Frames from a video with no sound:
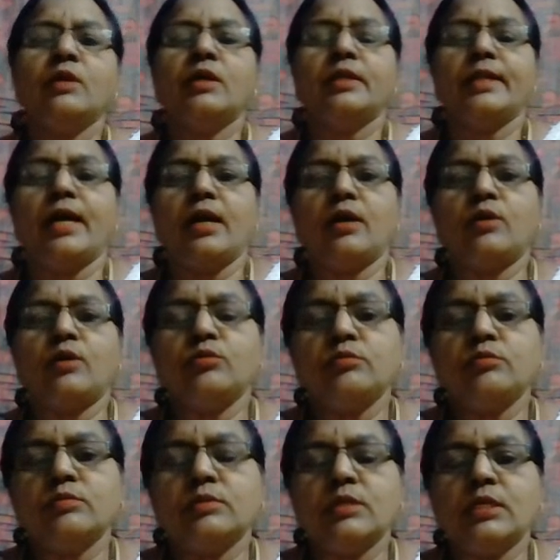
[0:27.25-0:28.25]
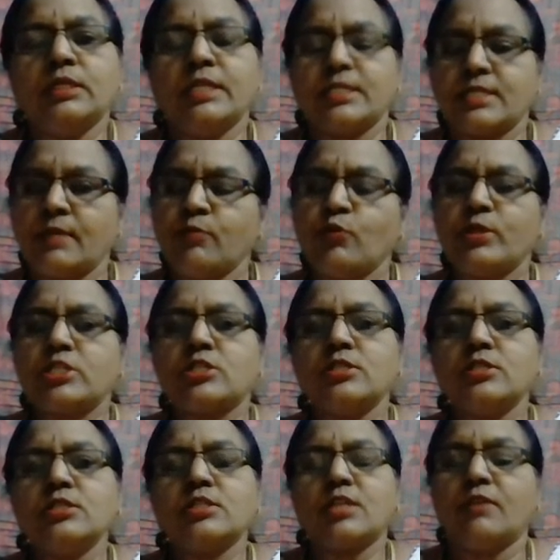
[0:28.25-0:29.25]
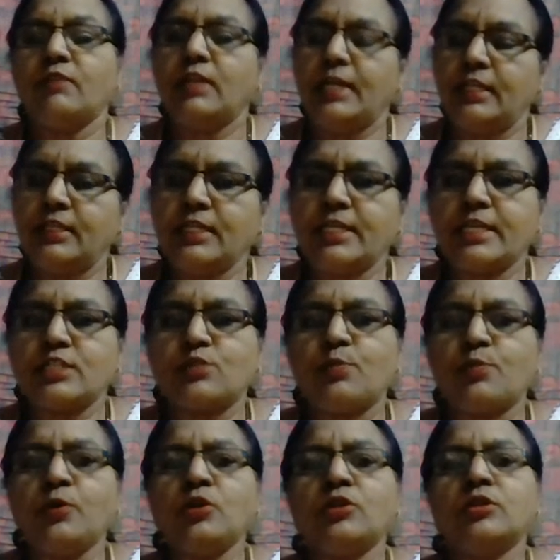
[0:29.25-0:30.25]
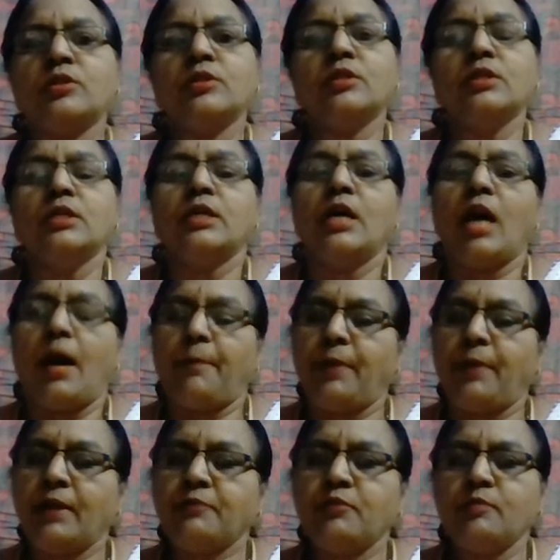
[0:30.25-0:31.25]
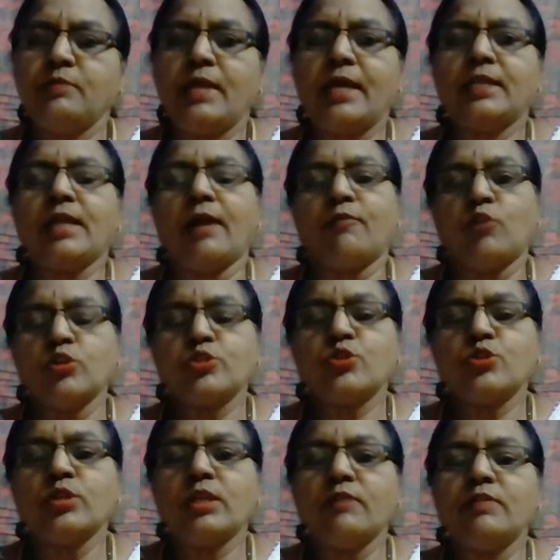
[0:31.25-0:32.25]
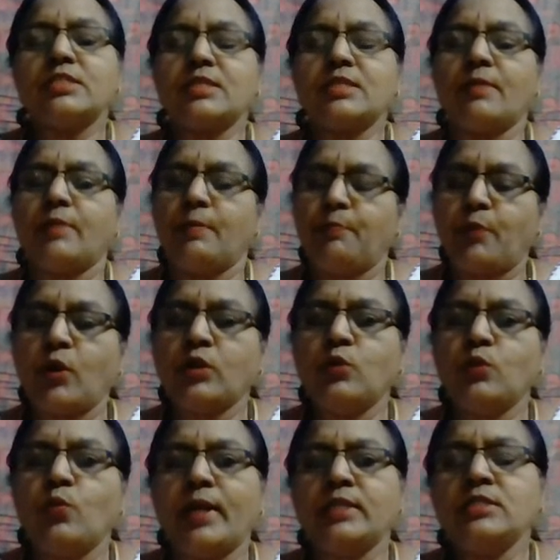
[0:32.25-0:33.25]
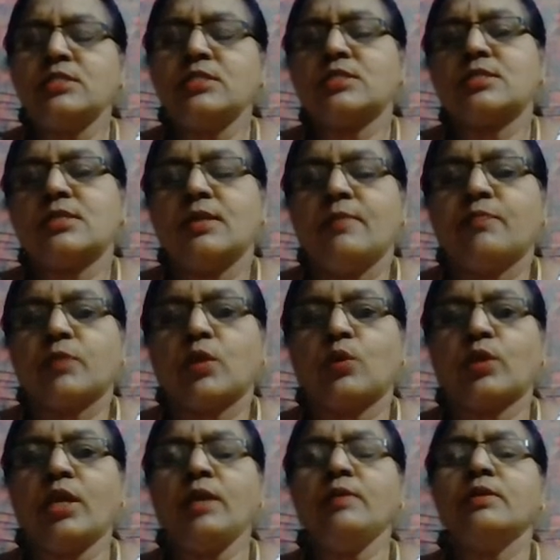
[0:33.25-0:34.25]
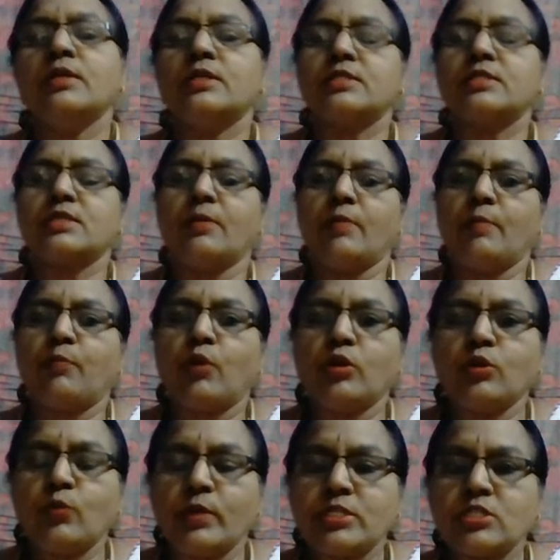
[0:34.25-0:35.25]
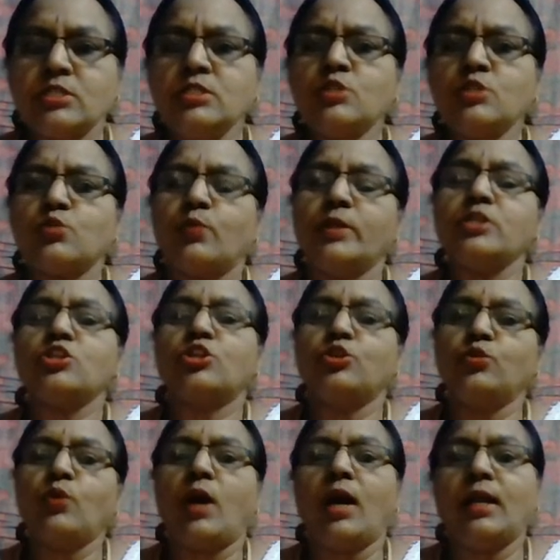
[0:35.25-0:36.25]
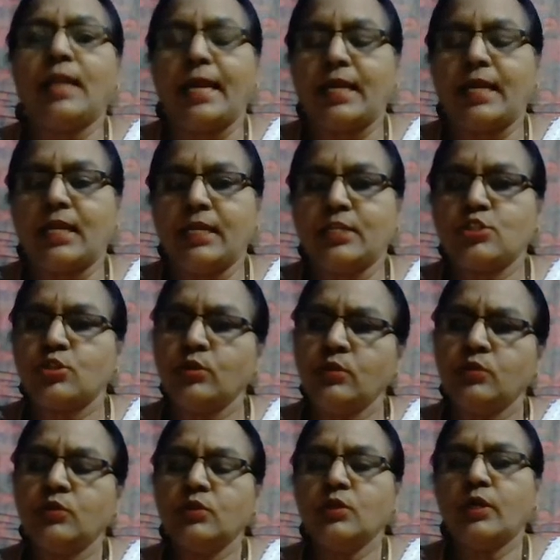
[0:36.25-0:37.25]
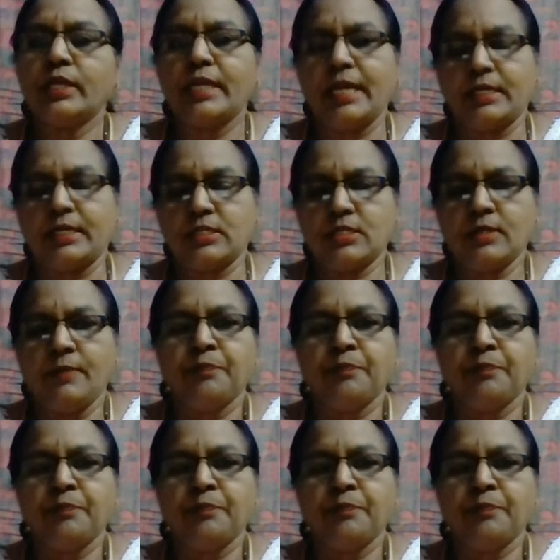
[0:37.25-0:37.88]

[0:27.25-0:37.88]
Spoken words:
Now, there's some questions given in the textbook. Apart from that, I've also given some important ones, okay, some important questions which you are likely to get.